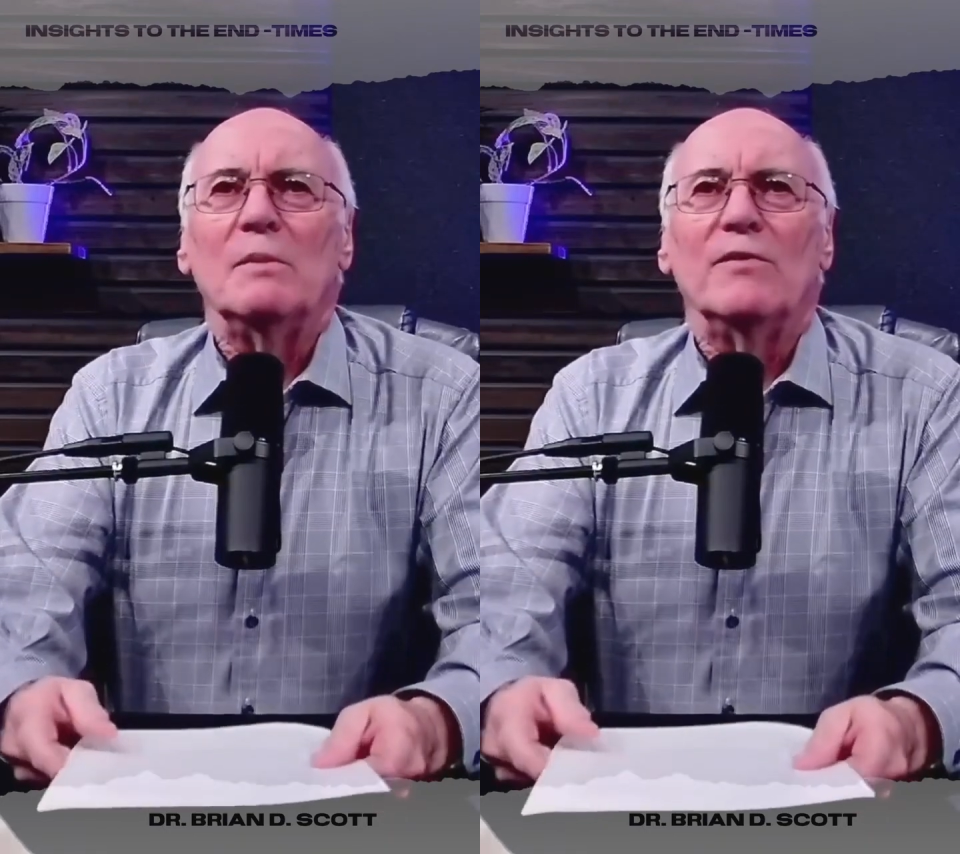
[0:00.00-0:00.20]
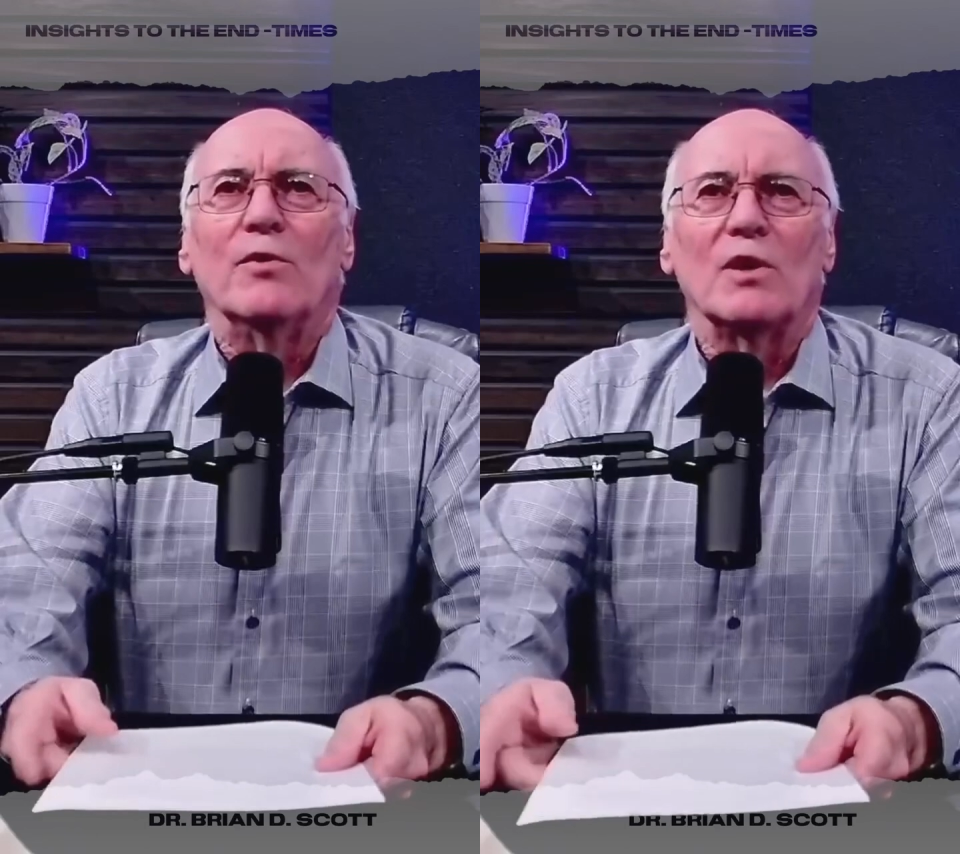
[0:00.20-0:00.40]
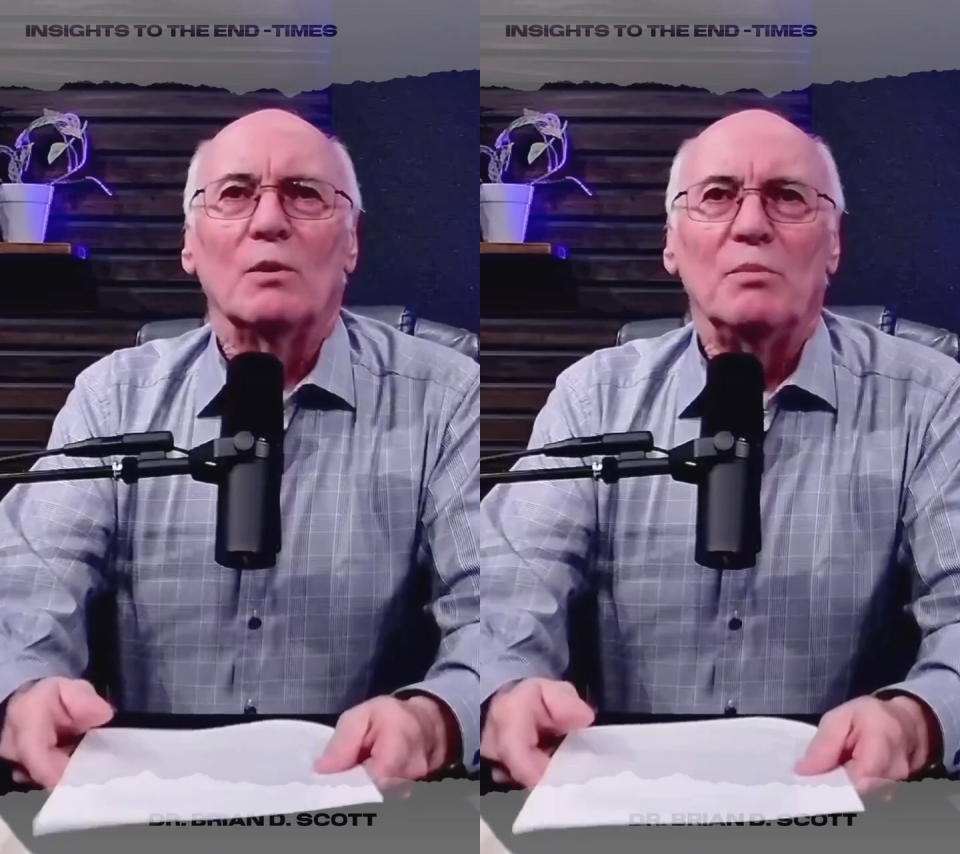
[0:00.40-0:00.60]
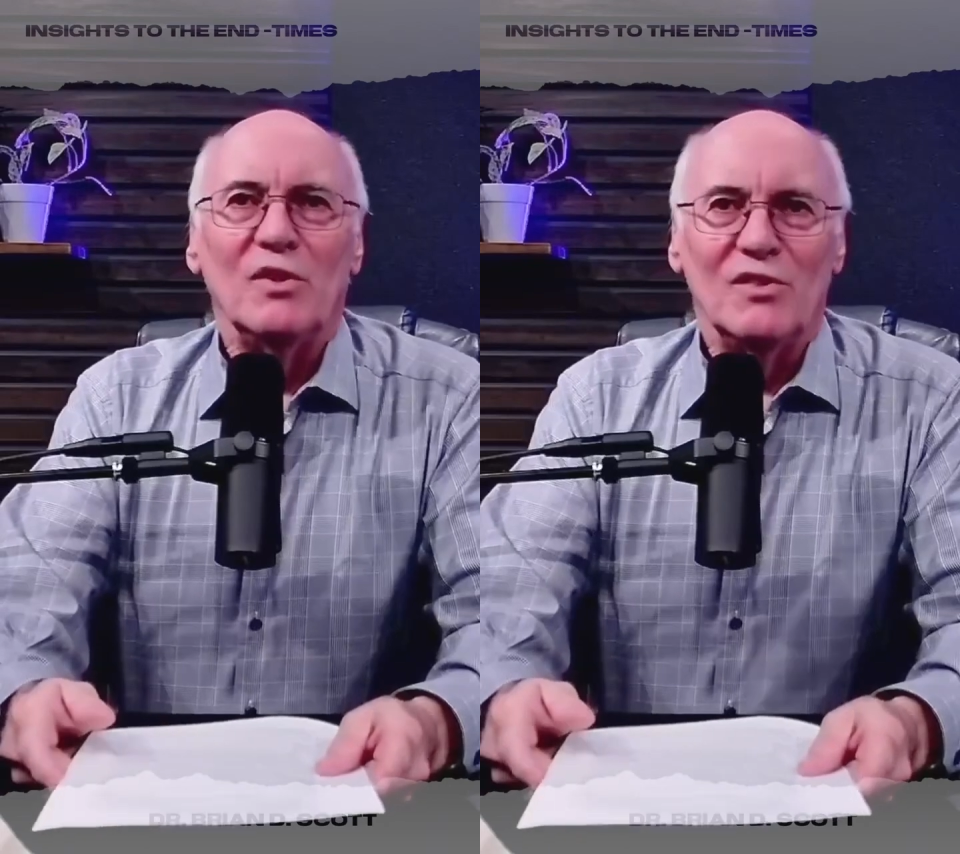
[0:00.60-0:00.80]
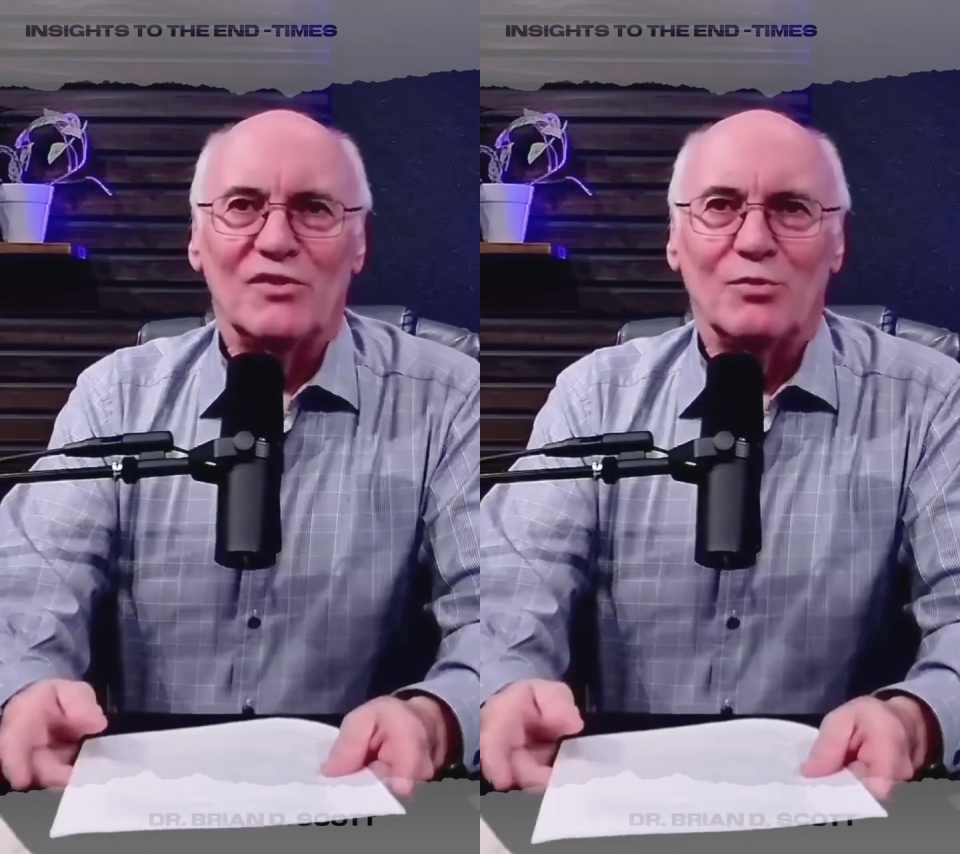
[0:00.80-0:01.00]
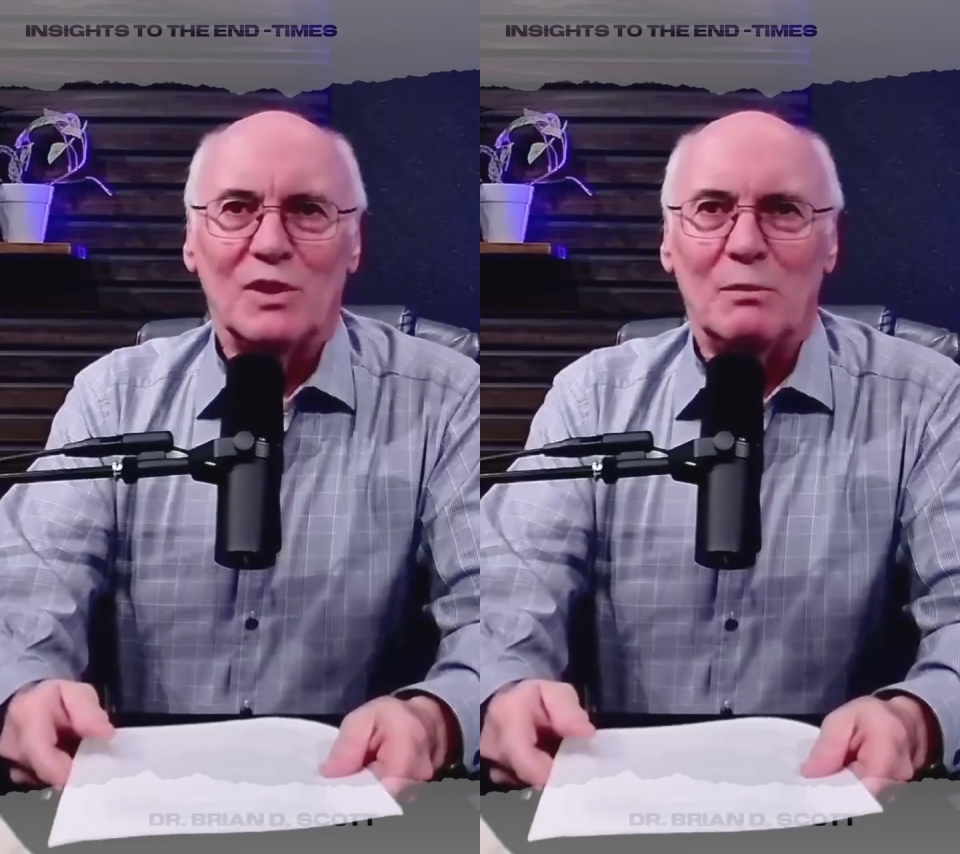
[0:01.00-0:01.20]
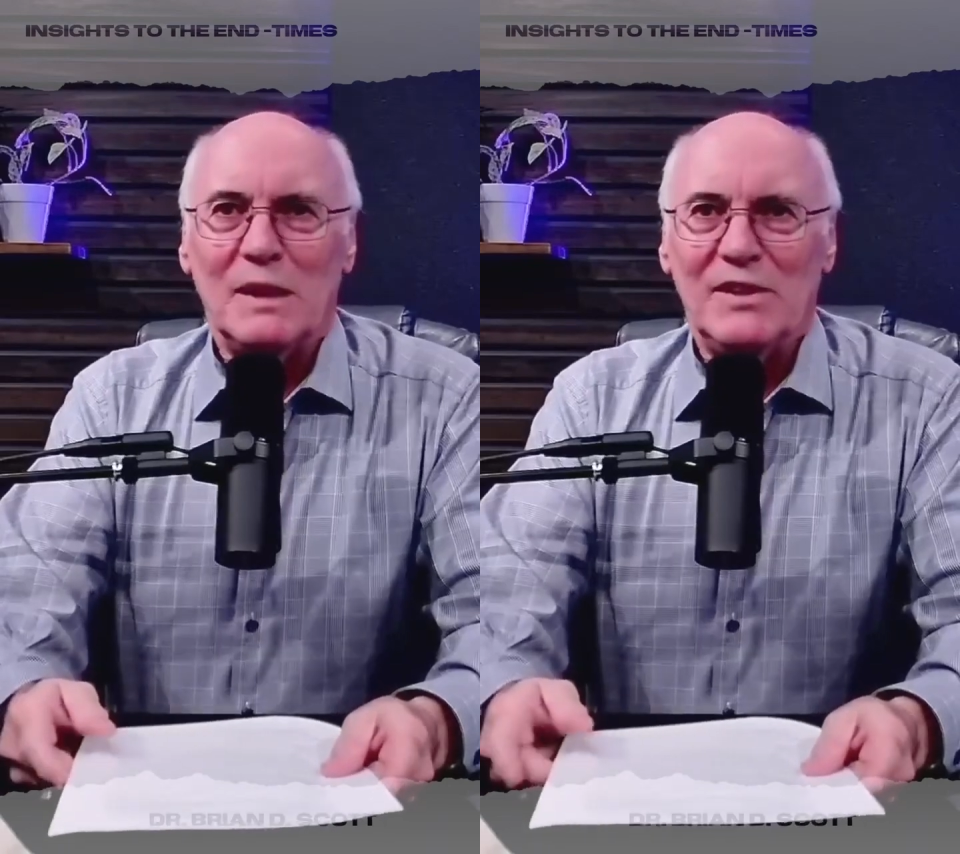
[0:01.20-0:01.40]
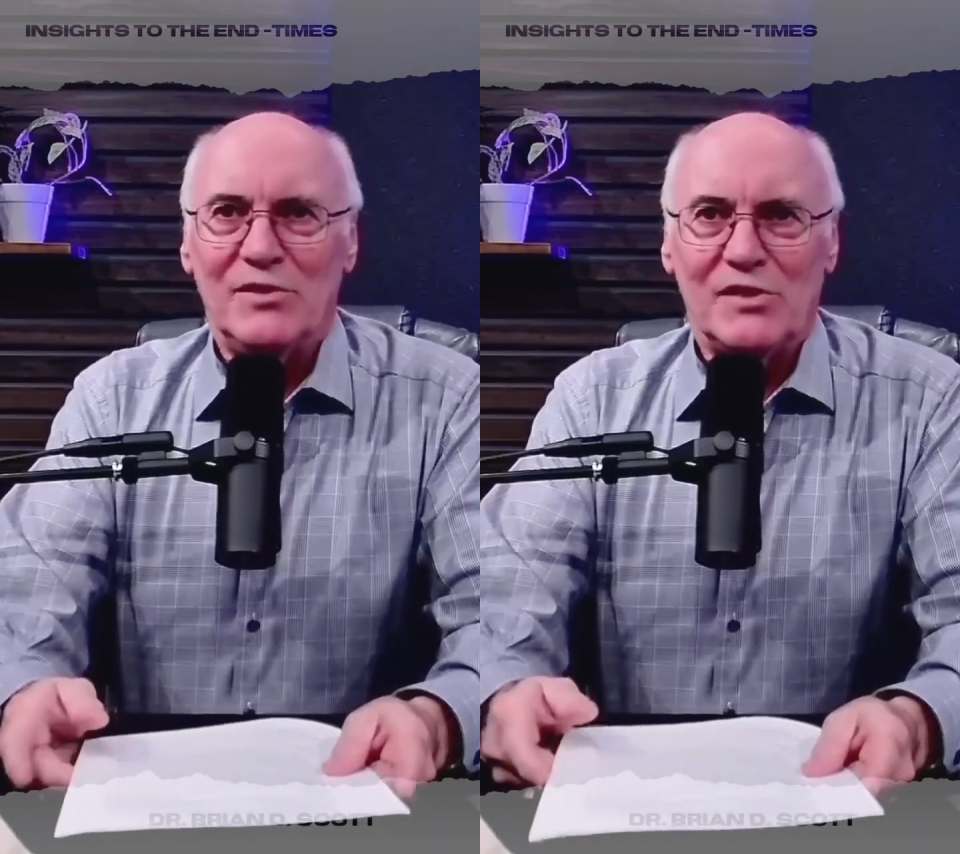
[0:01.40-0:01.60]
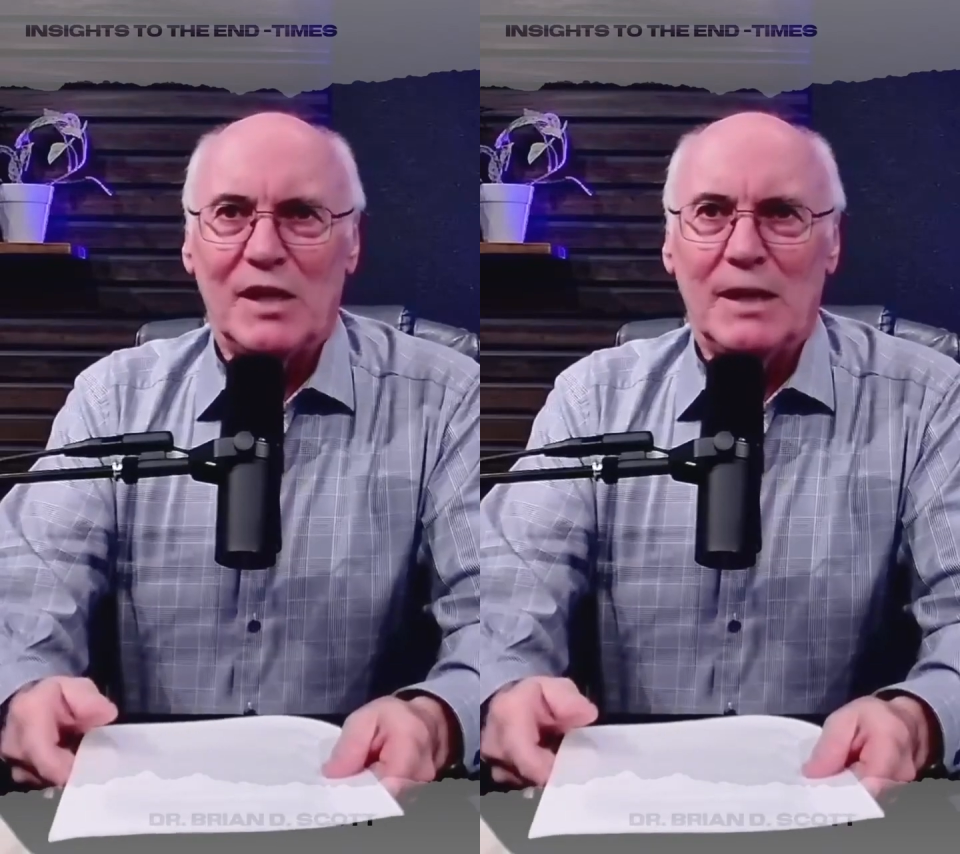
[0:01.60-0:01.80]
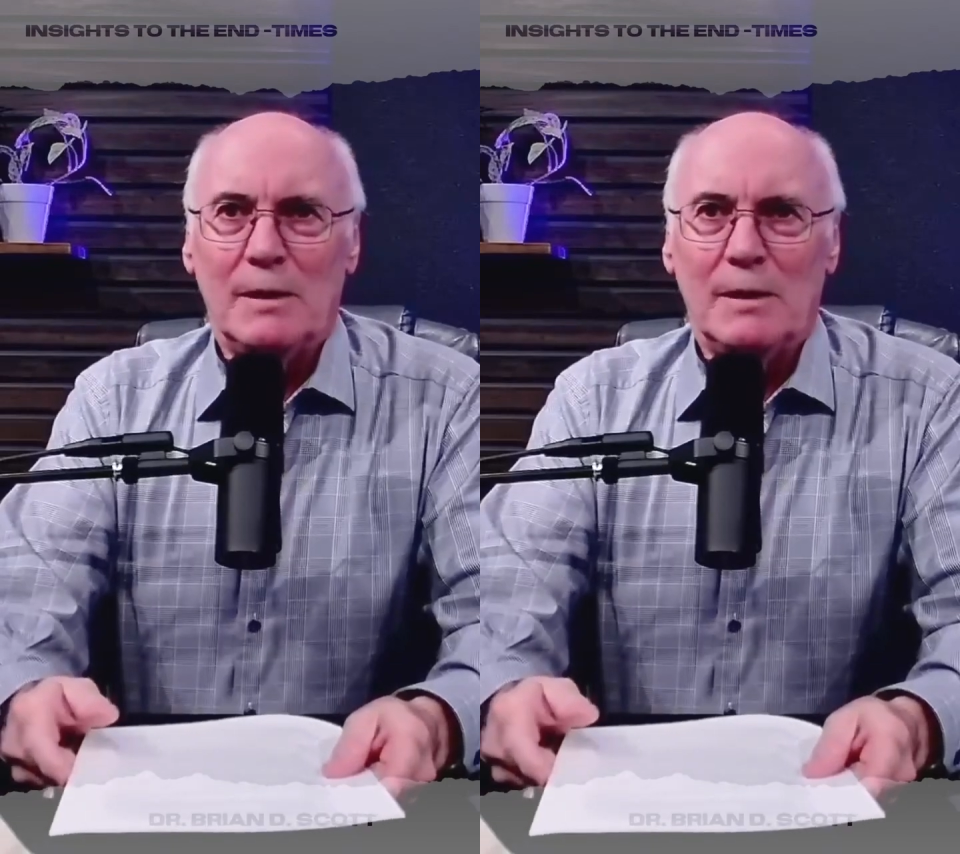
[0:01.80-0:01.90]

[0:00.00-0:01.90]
before computers were a mainstay.